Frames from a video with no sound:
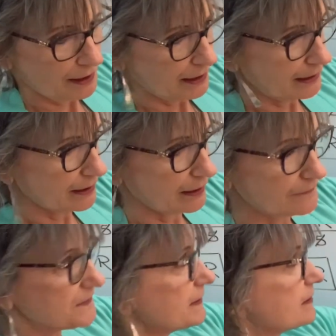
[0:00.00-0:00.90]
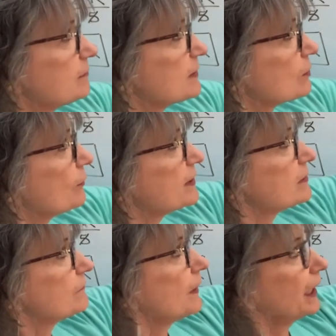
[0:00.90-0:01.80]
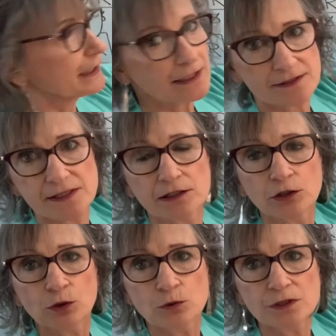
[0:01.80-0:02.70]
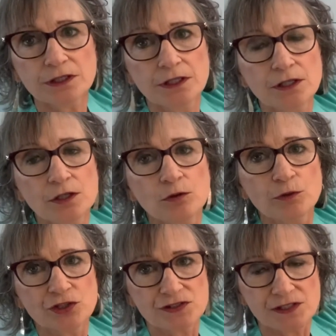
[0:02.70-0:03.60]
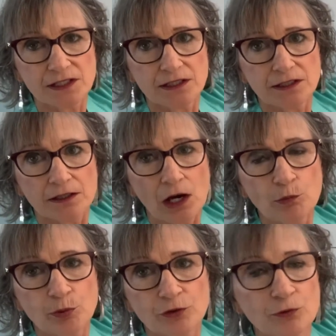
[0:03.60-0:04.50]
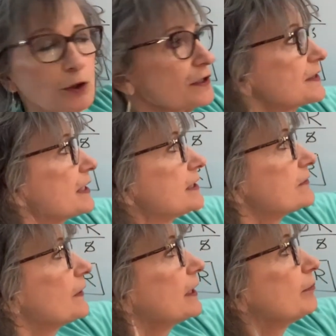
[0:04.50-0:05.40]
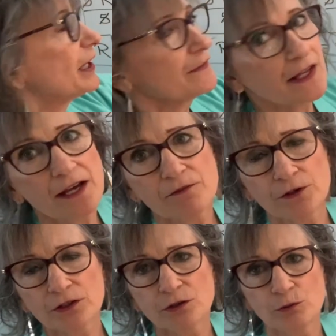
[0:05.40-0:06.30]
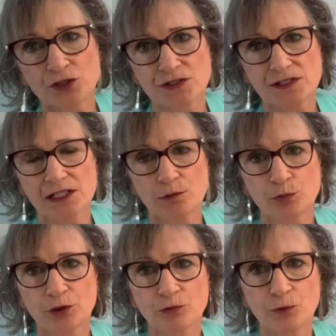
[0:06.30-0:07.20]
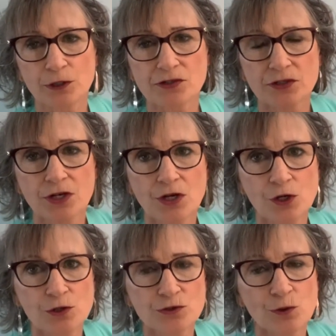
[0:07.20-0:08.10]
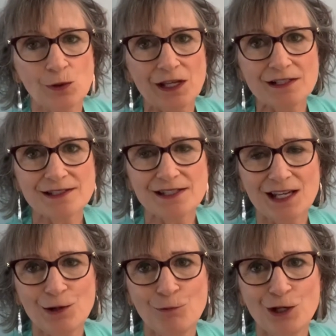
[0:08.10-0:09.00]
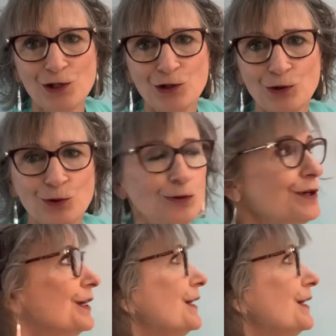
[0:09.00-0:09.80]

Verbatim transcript: any kind of system is always defined as the load, which is the output force, divided by the effort, which is the input force. So let's say we knew